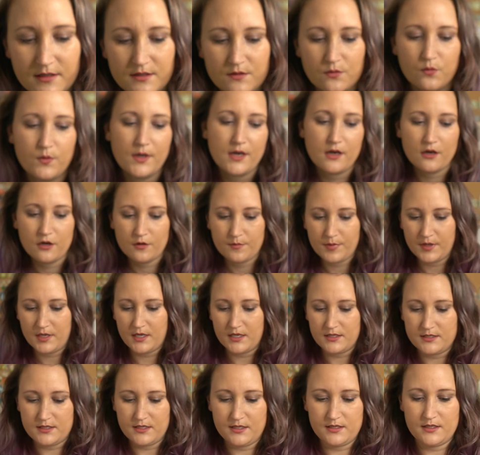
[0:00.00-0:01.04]
is weird
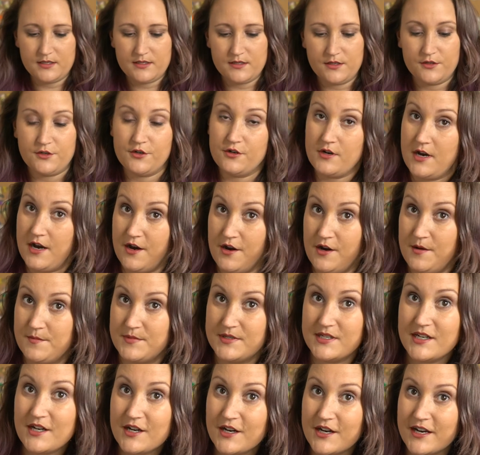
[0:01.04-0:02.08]
because this is a terrarium
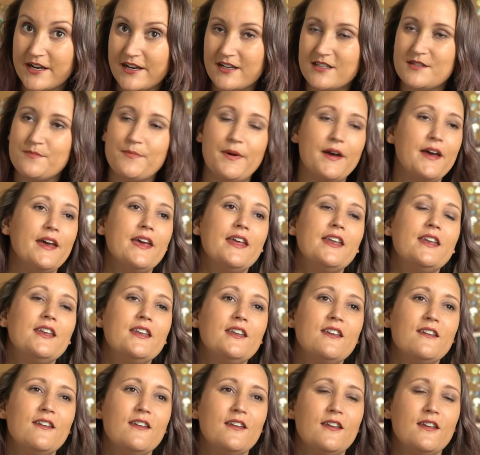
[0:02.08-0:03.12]
series, but
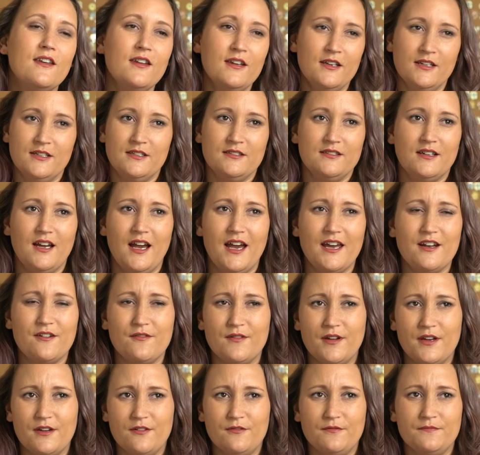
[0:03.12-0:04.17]
I don't
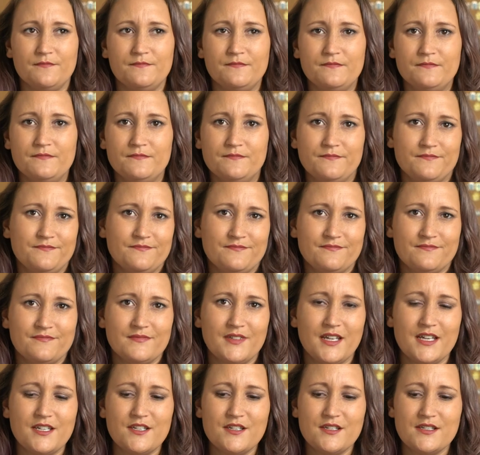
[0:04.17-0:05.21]
know
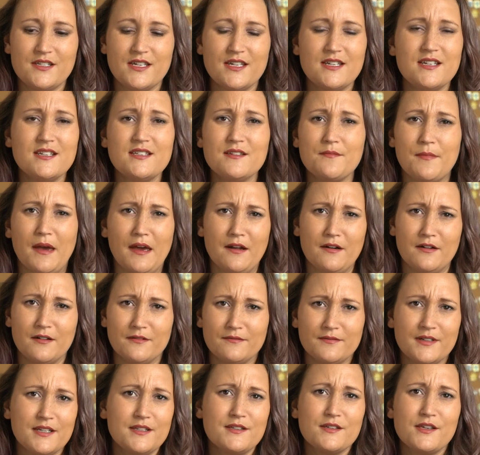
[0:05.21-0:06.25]
it just, it doesn't
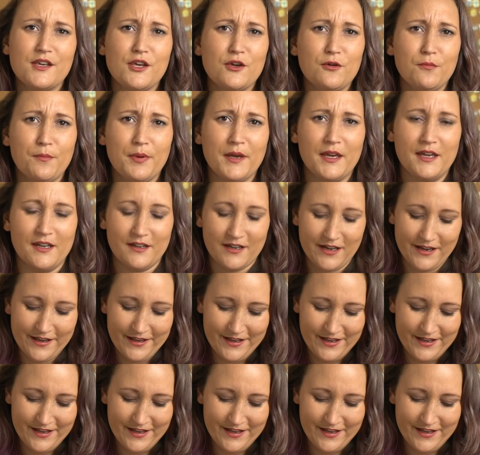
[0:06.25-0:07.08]
matter. It's a cute pin.